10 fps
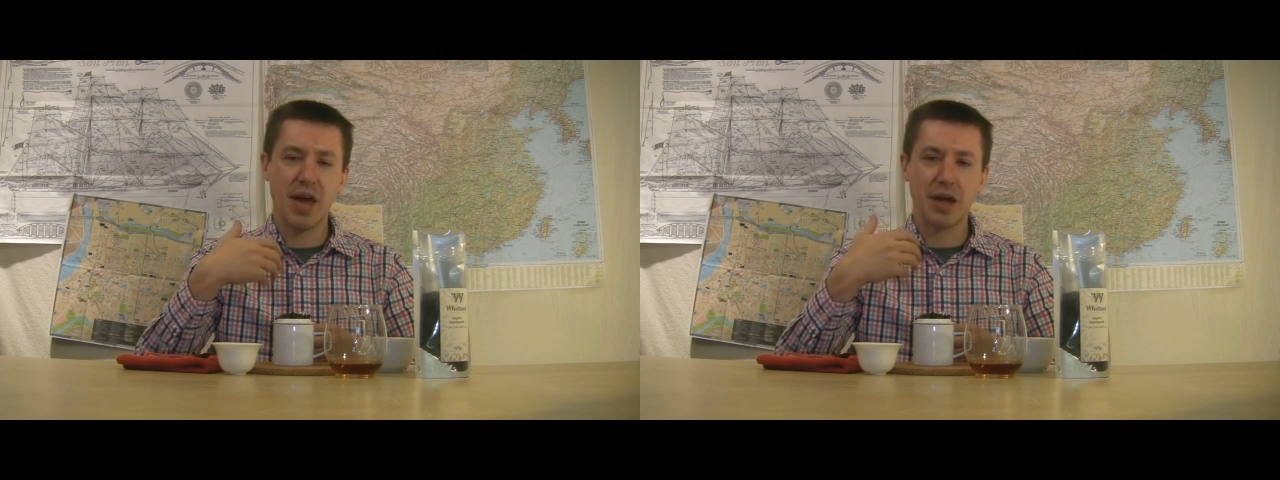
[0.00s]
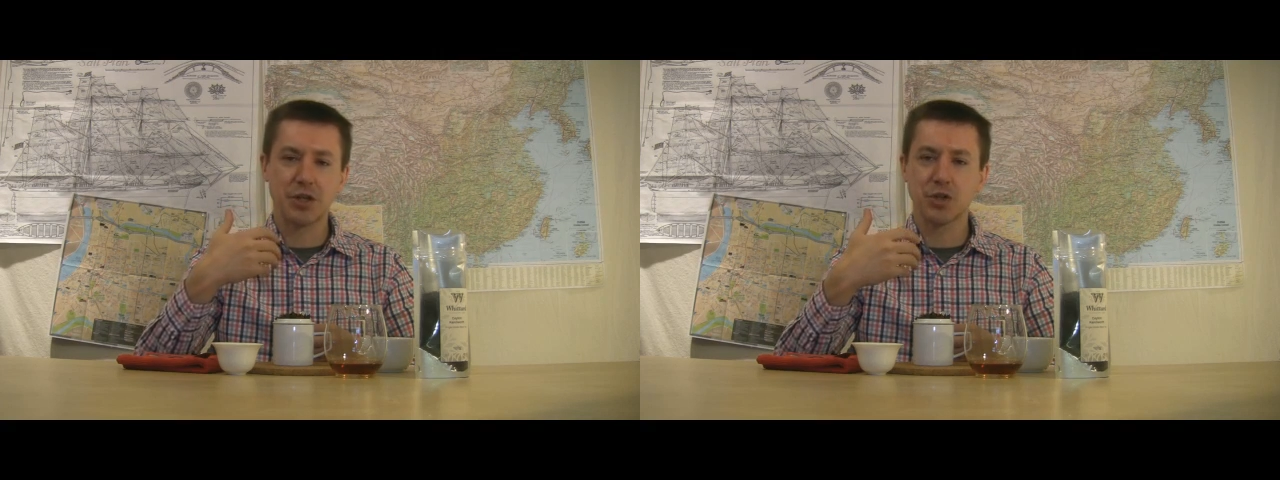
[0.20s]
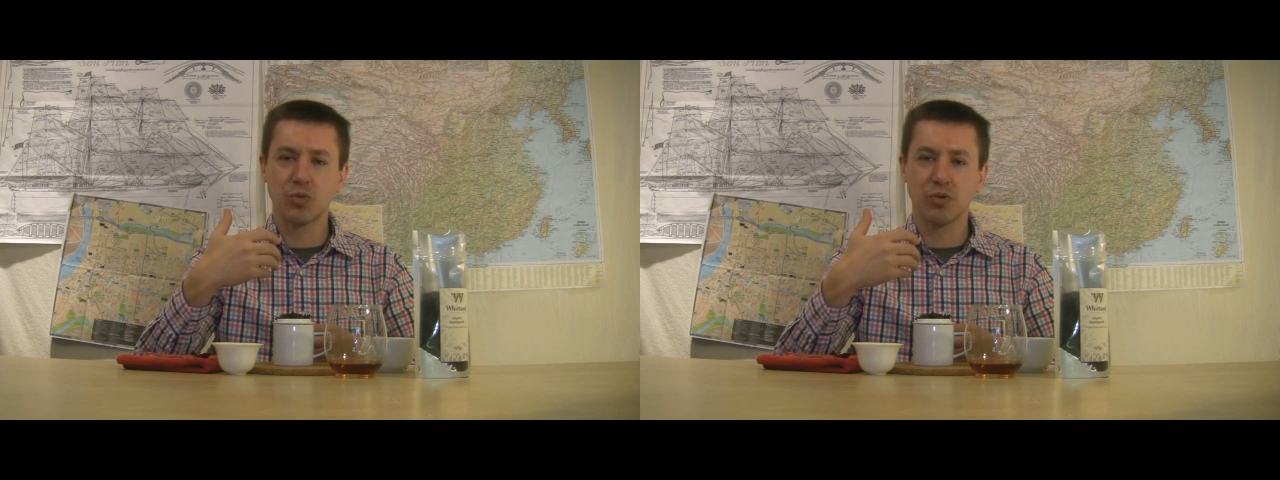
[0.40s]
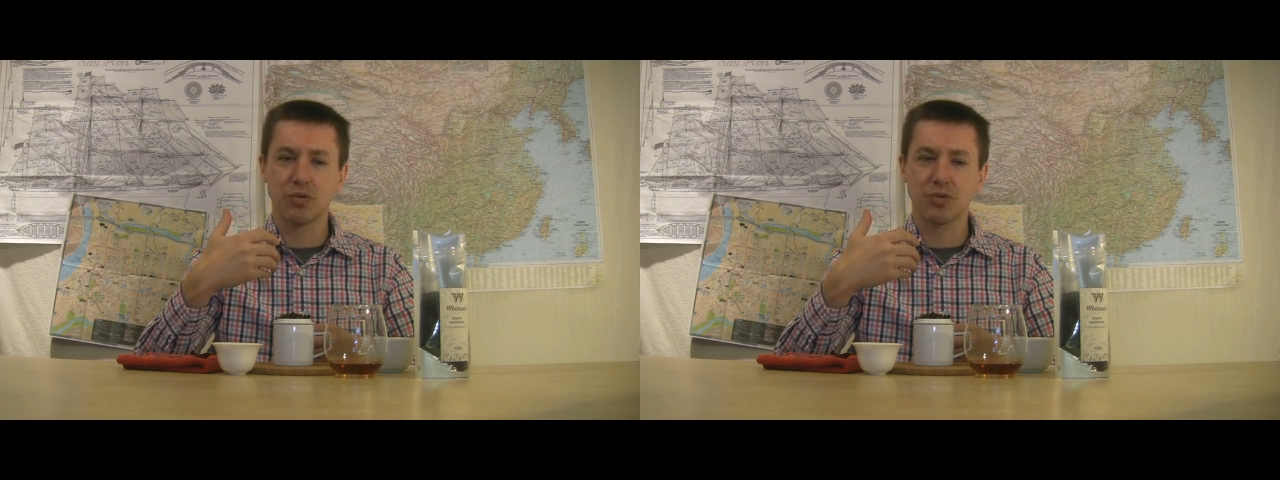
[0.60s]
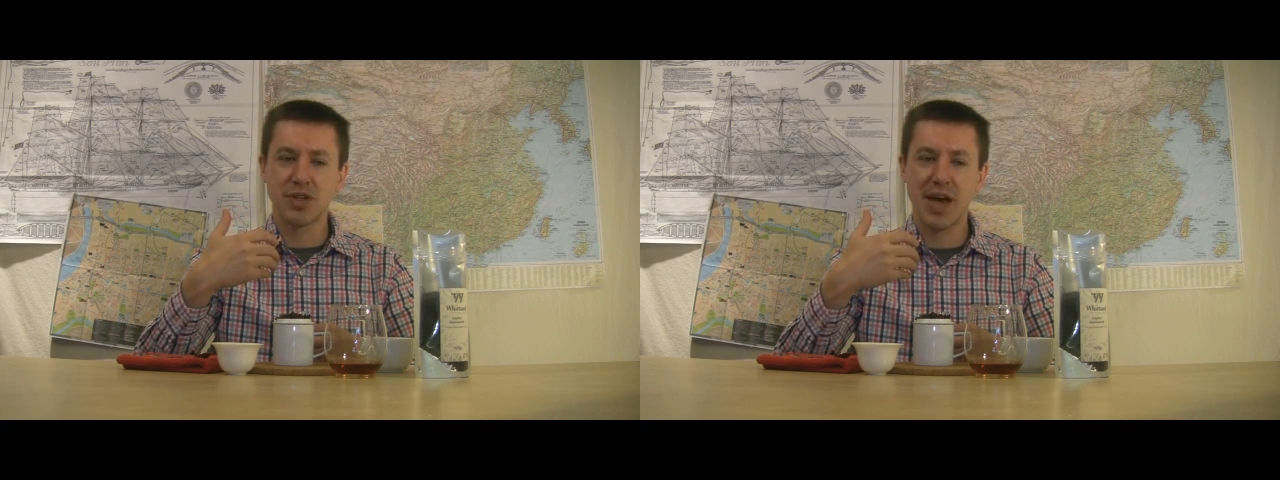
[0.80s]

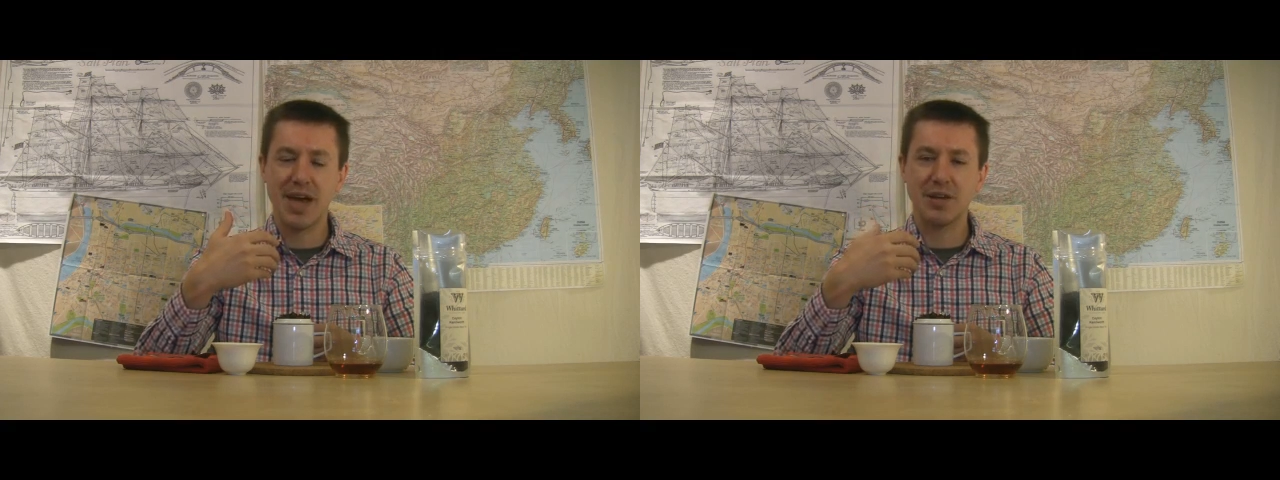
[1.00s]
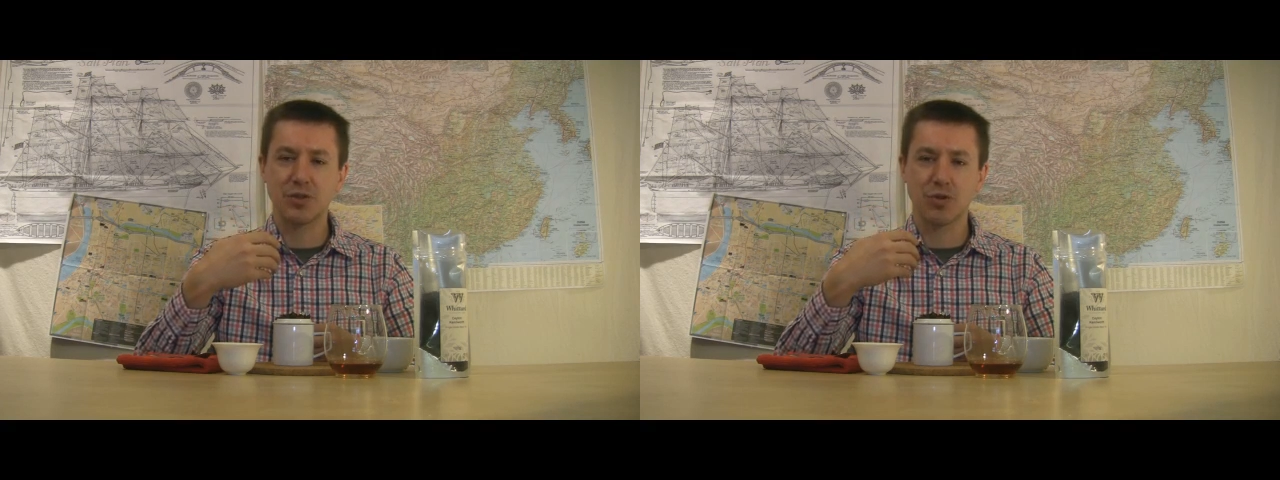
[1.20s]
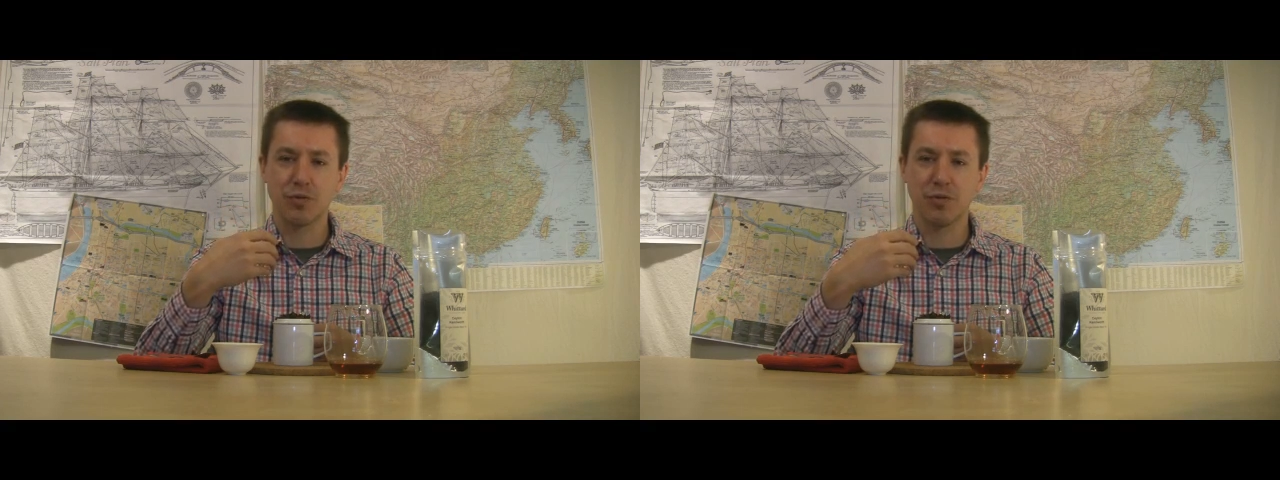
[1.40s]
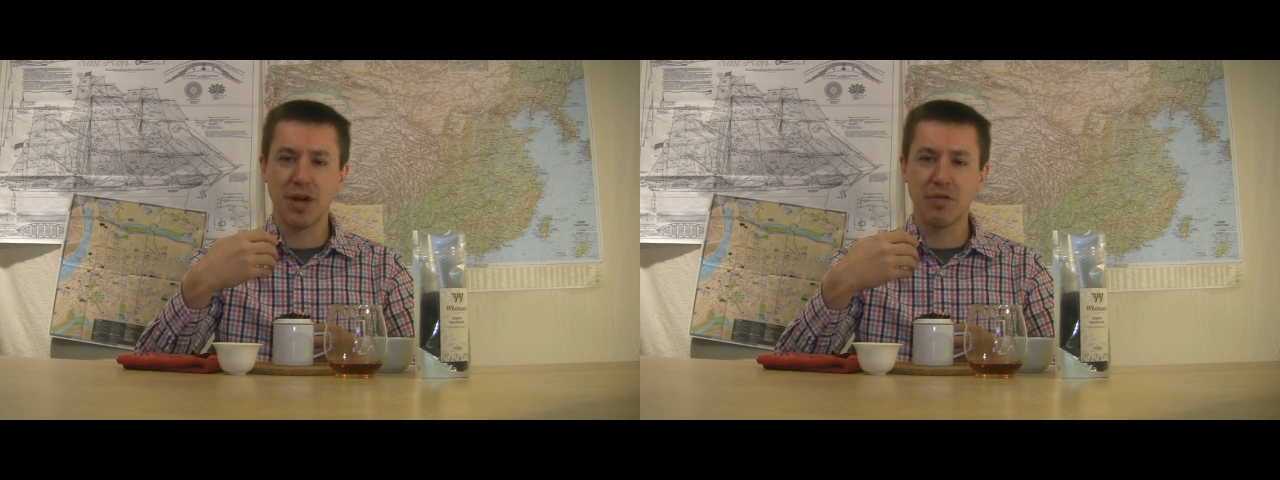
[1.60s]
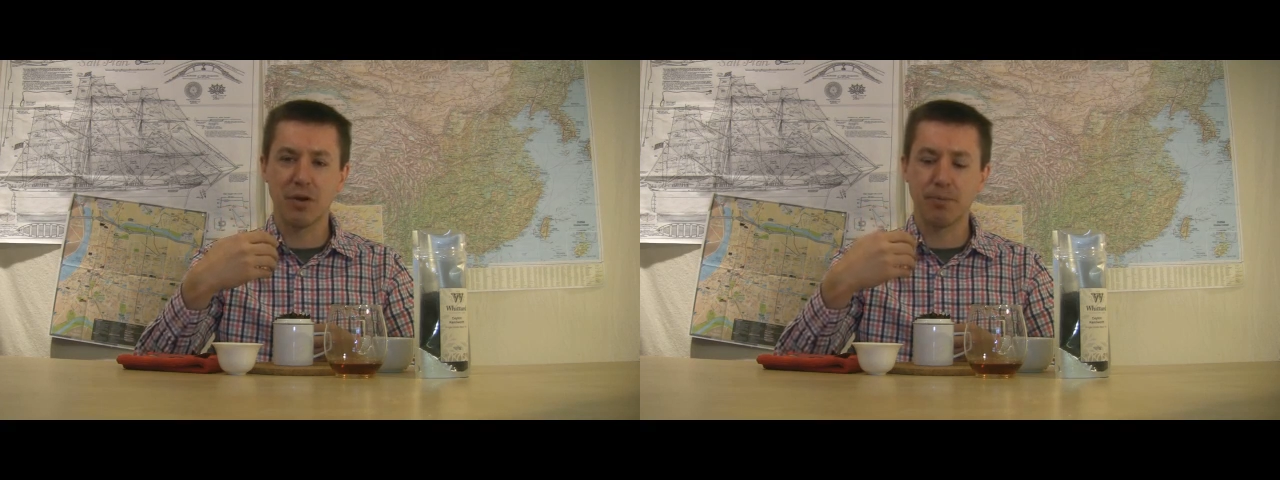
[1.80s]
actual taste or
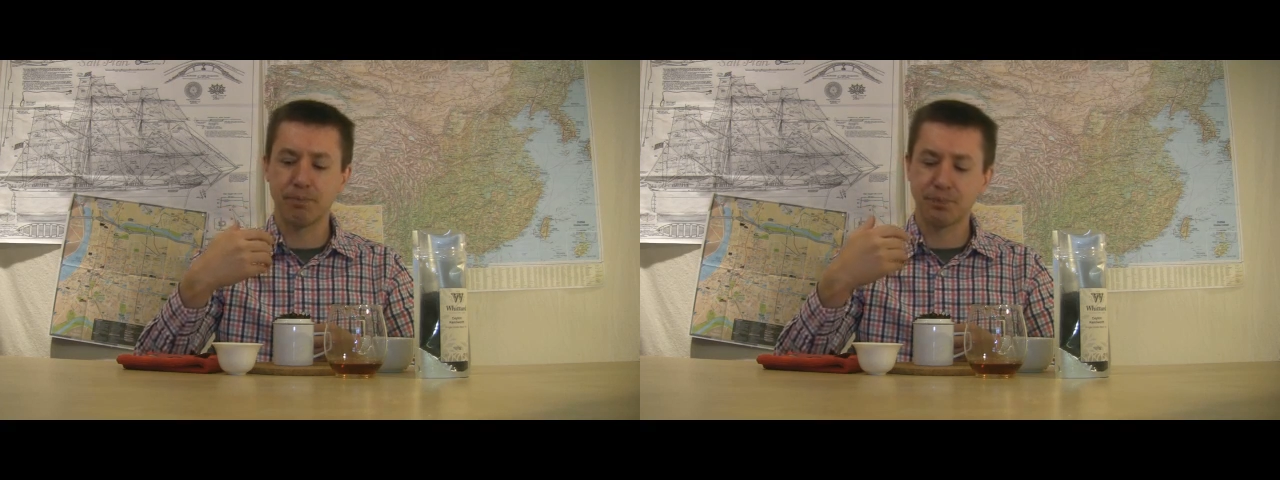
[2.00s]
flavor.